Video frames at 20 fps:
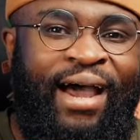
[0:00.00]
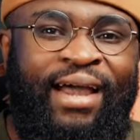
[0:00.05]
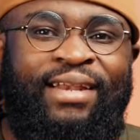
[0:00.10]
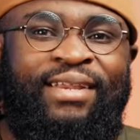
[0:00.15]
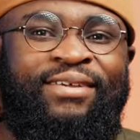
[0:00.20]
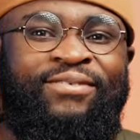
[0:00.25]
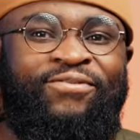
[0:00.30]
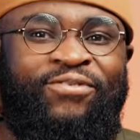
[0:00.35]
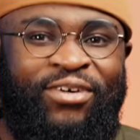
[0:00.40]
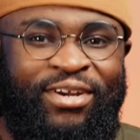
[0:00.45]
And
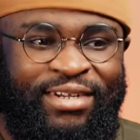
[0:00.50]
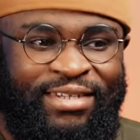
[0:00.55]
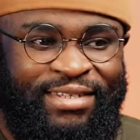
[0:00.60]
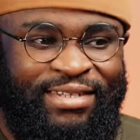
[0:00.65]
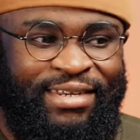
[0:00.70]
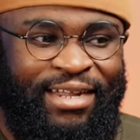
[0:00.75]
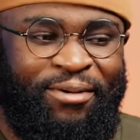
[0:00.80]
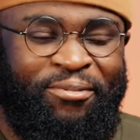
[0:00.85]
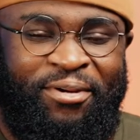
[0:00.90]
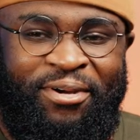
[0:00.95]
the funny
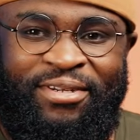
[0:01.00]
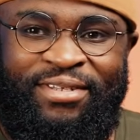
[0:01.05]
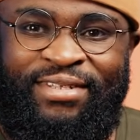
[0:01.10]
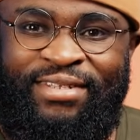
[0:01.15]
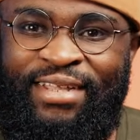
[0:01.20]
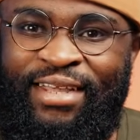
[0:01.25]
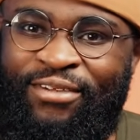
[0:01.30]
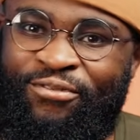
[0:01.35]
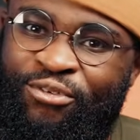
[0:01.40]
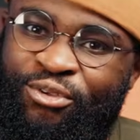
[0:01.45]
thing about it is
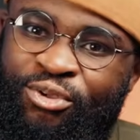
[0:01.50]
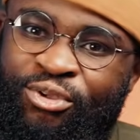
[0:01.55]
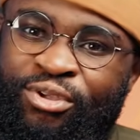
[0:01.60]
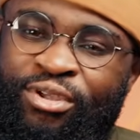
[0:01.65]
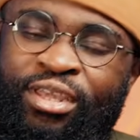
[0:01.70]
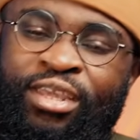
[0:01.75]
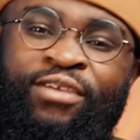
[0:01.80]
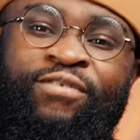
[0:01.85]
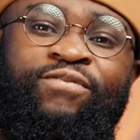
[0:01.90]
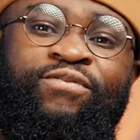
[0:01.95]
that
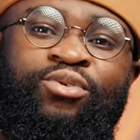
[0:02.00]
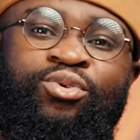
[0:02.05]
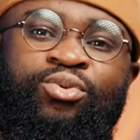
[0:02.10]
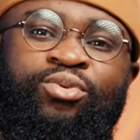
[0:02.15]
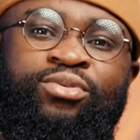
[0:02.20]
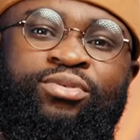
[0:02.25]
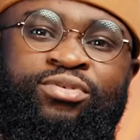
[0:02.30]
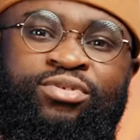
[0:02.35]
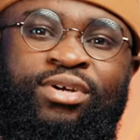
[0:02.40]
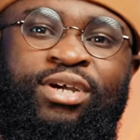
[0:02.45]
if
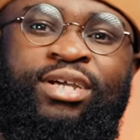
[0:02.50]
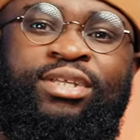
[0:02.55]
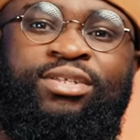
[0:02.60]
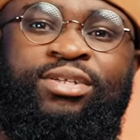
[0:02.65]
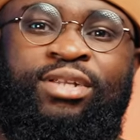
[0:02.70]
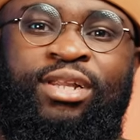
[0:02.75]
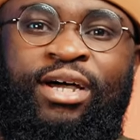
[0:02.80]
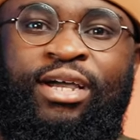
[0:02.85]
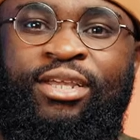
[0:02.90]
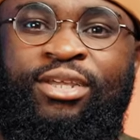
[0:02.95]
you try
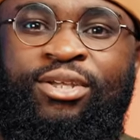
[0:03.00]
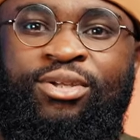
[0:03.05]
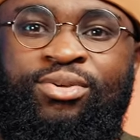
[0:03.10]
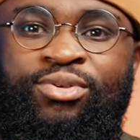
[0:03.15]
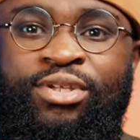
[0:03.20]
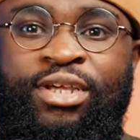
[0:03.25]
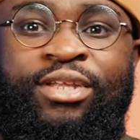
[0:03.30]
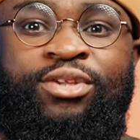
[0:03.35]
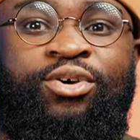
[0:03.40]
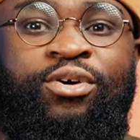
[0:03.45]
to
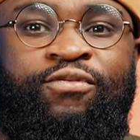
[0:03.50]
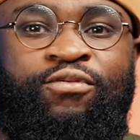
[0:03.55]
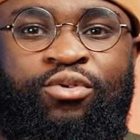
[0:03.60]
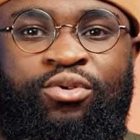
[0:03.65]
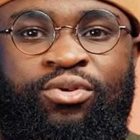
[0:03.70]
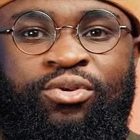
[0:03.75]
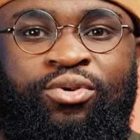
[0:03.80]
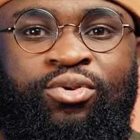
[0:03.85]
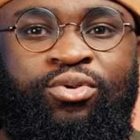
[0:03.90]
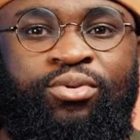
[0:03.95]
use any of
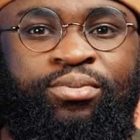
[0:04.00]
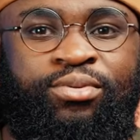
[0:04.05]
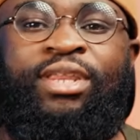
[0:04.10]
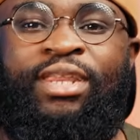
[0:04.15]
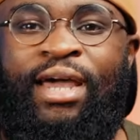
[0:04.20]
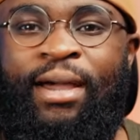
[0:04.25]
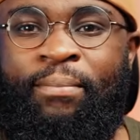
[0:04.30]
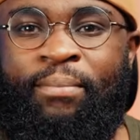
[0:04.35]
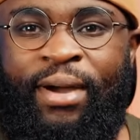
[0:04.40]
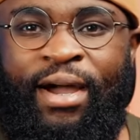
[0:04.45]
those loops in
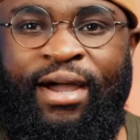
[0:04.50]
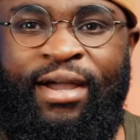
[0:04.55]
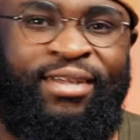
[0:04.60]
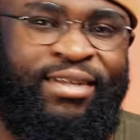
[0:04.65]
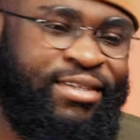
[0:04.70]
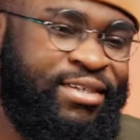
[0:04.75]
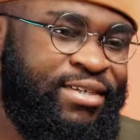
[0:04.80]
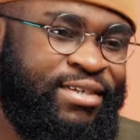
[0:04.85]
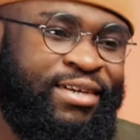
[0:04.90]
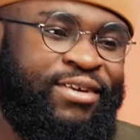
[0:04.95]
that pack,
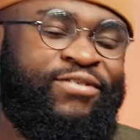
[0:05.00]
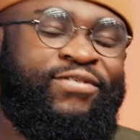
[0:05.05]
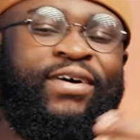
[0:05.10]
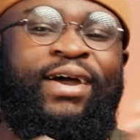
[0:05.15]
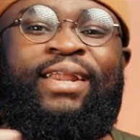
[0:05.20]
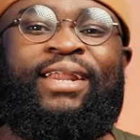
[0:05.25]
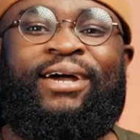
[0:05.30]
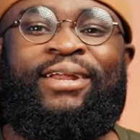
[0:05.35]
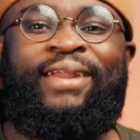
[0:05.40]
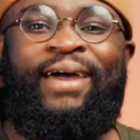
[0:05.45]
you're just going to
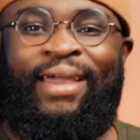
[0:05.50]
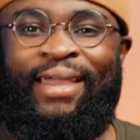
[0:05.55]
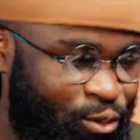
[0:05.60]
find out that